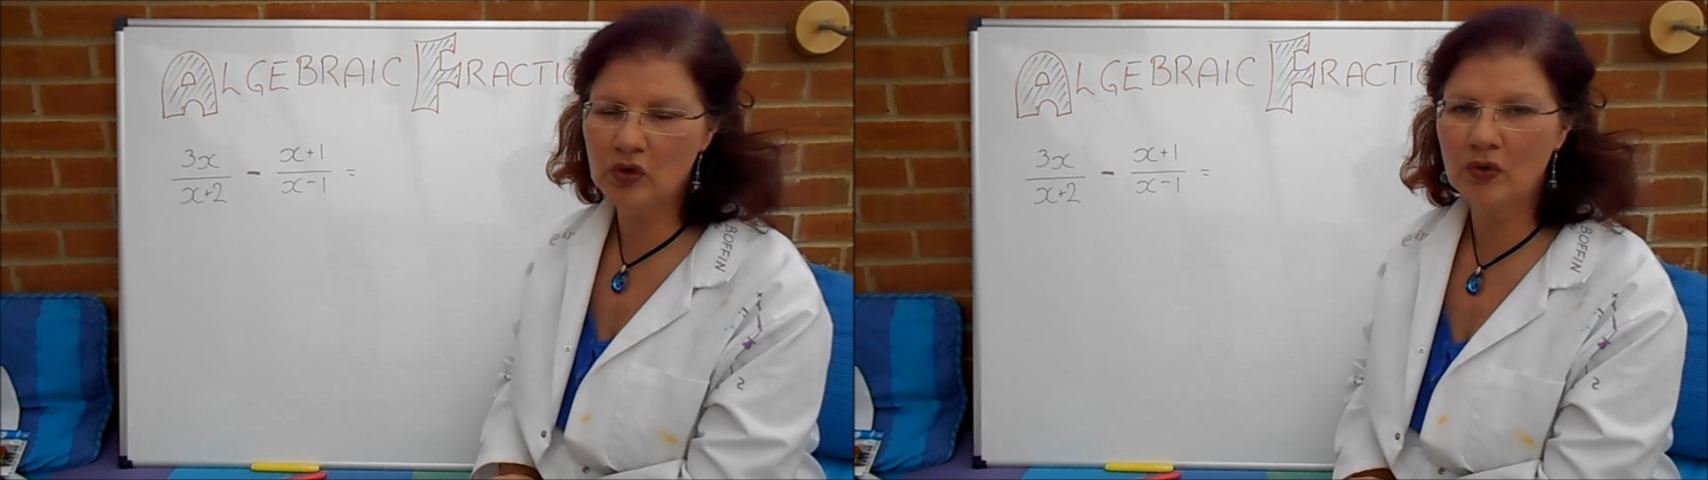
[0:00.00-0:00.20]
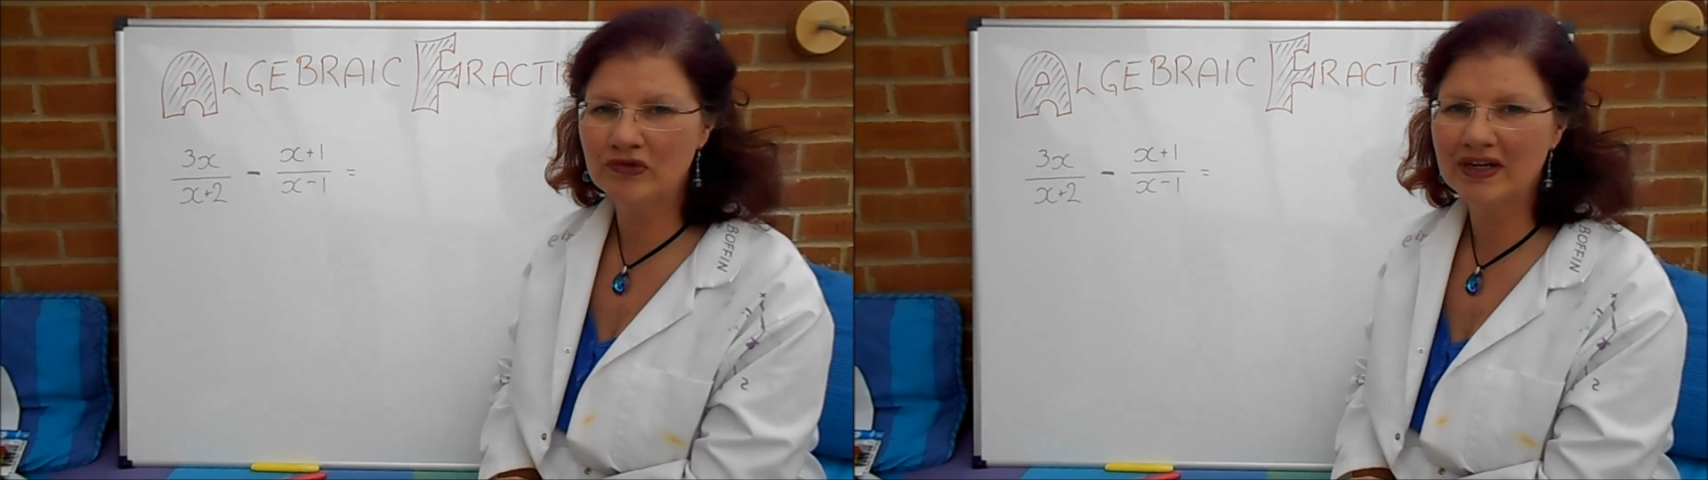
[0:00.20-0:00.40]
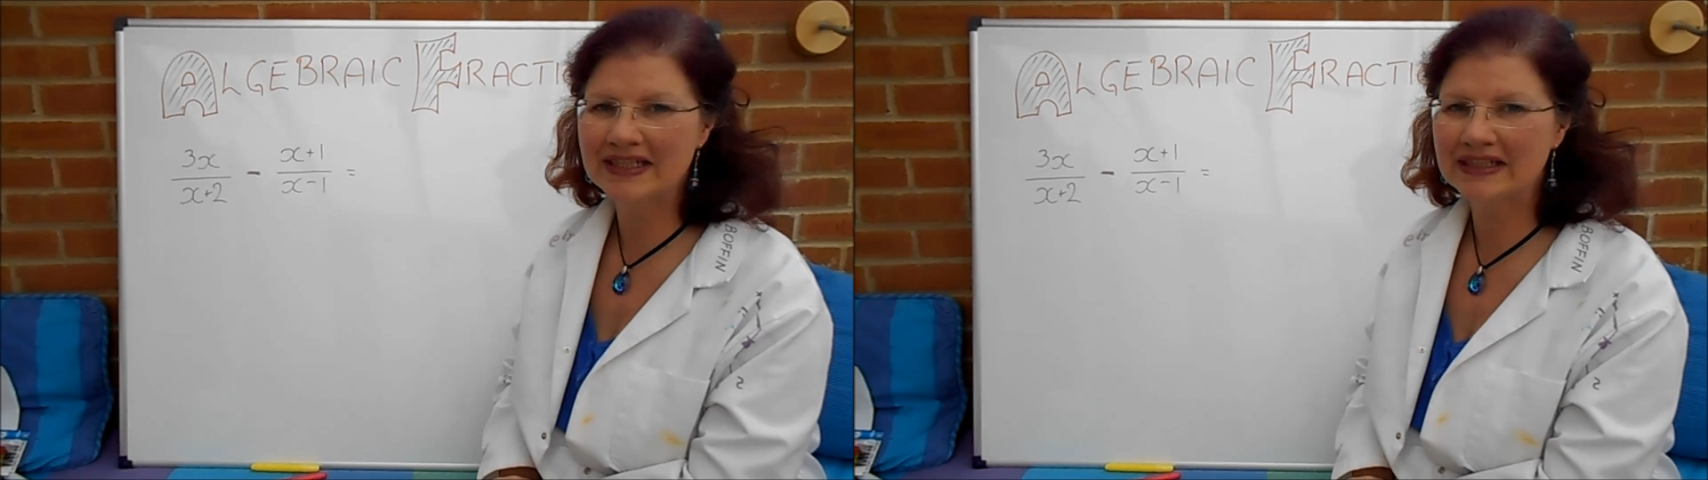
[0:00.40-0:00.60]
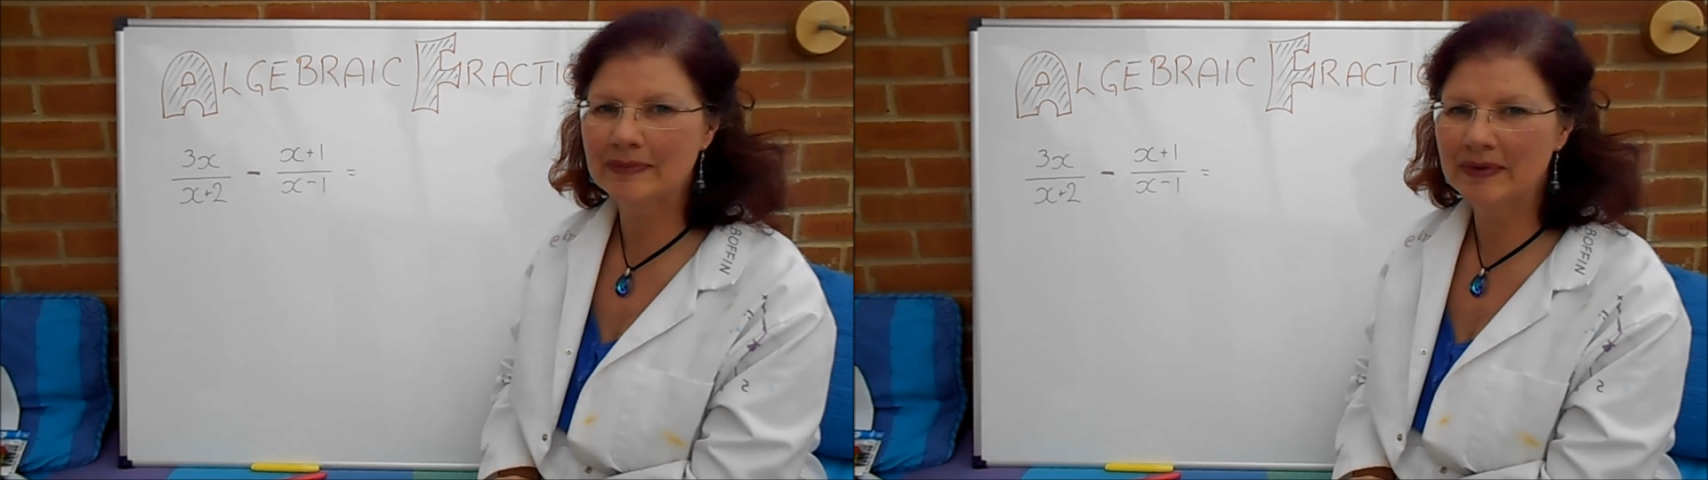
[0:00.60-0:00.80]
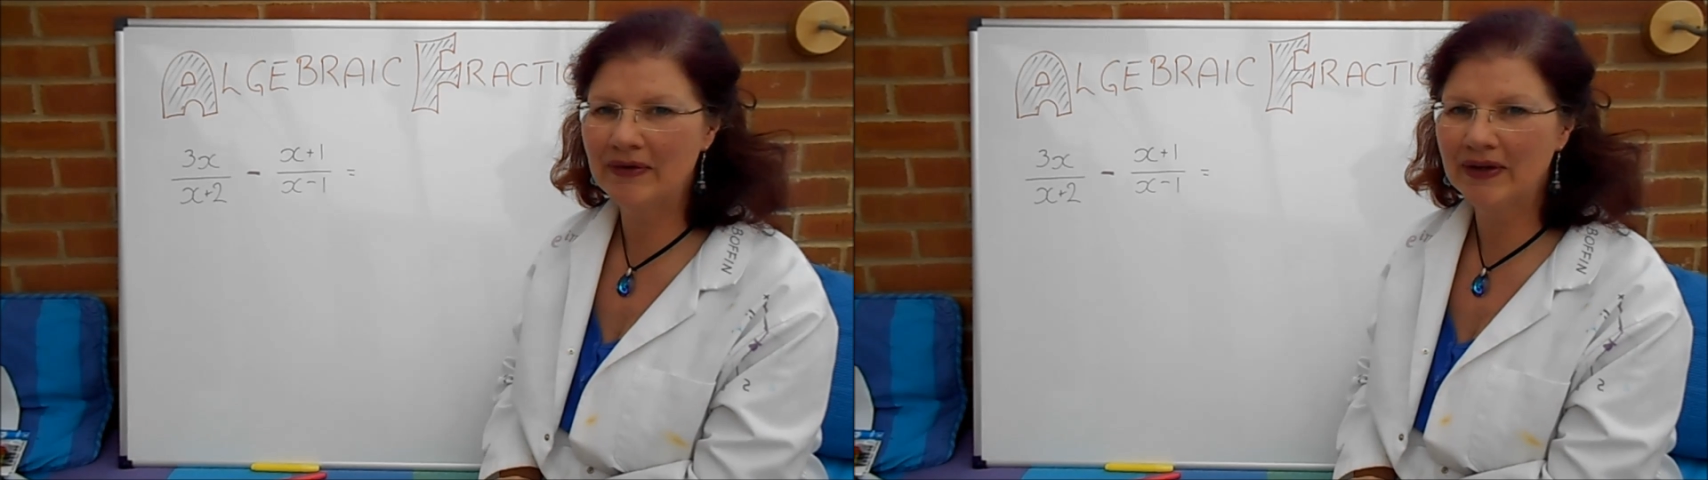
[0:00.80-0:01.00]
quadratics
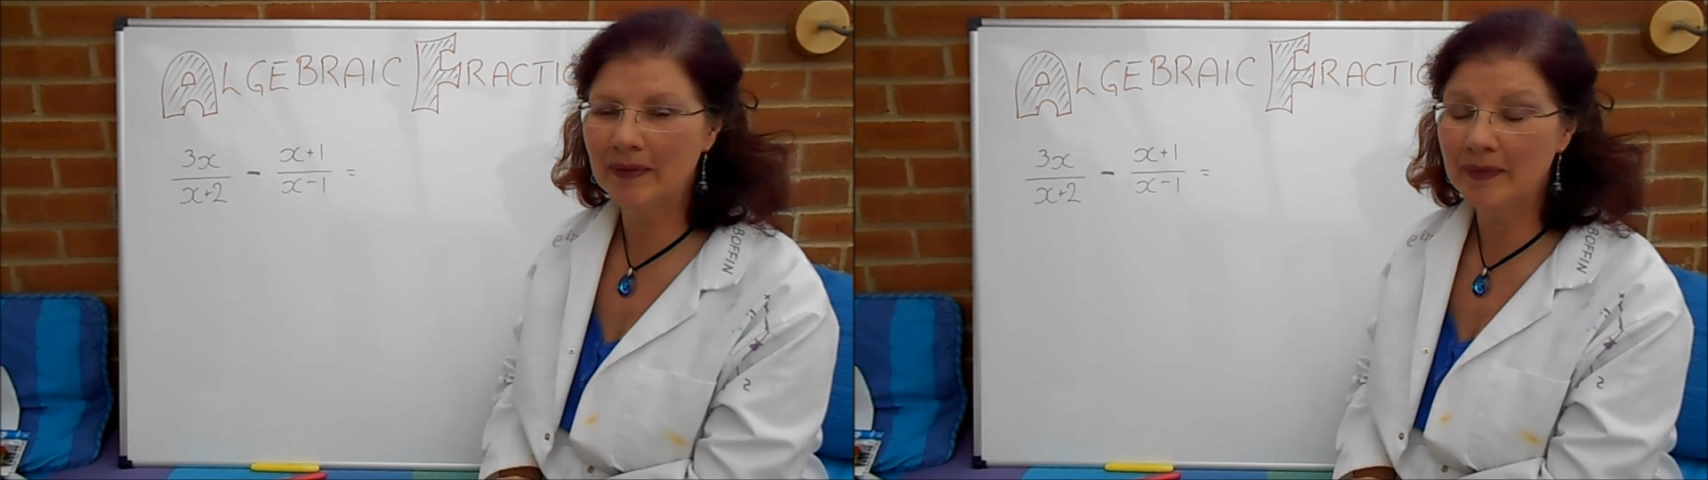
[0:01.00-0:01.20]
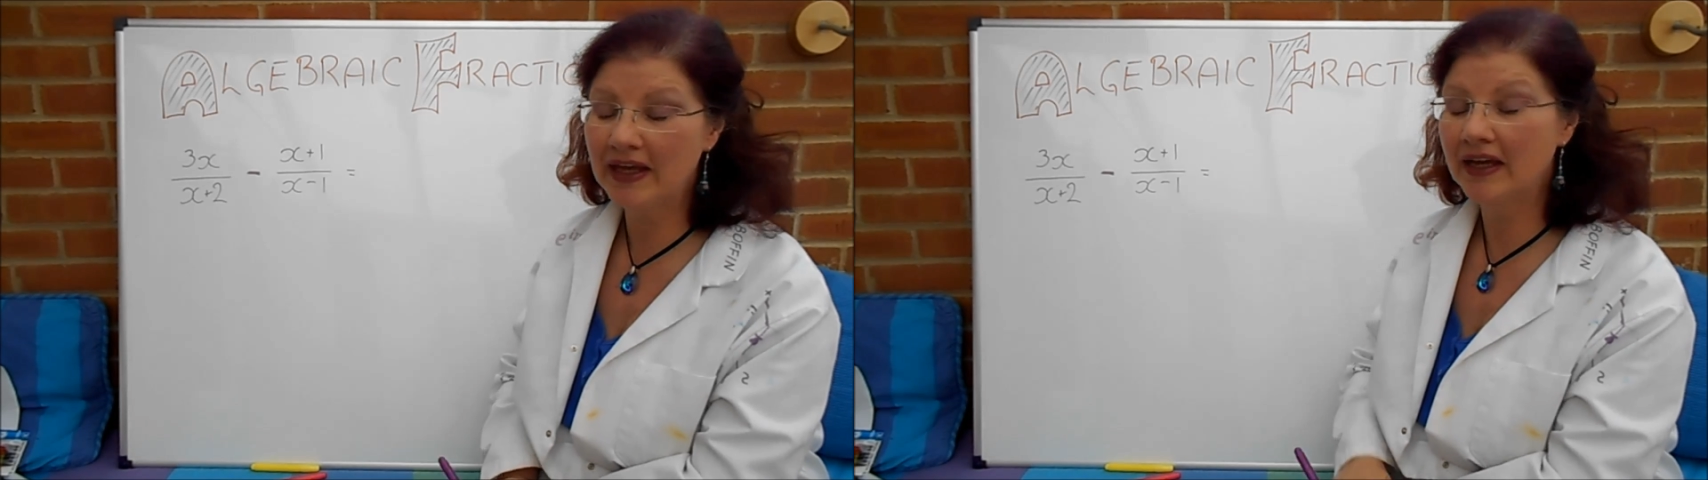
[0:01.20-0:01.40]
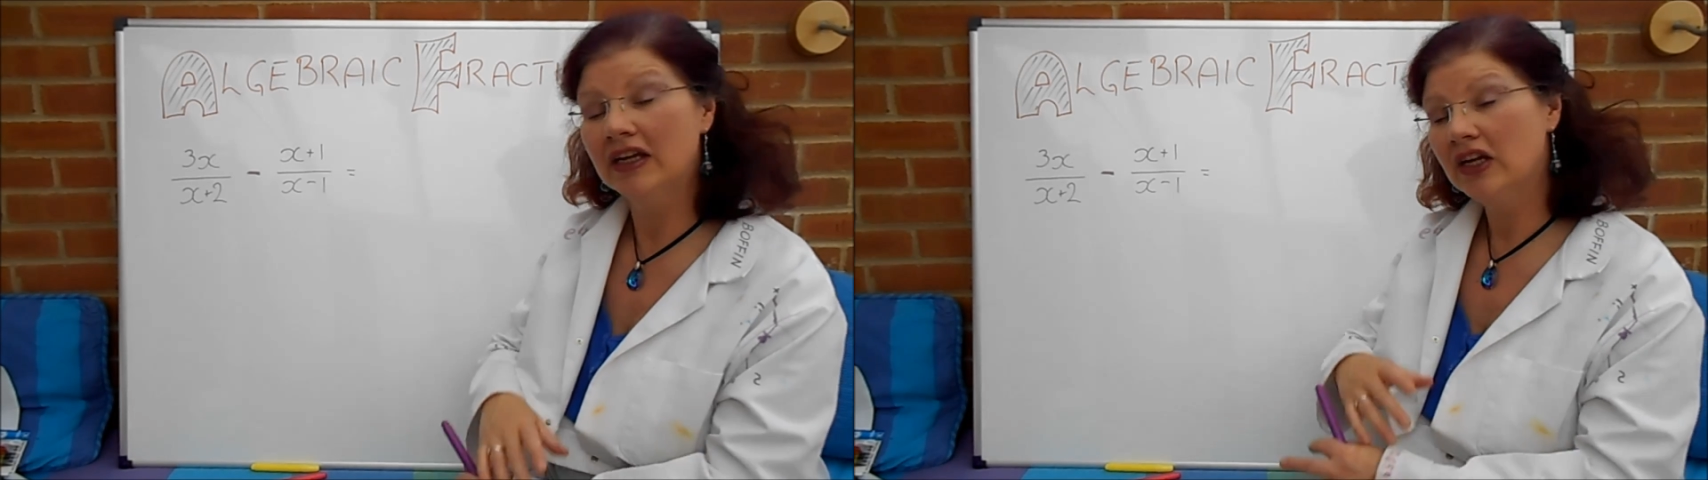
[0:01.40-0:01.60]
appearing up there.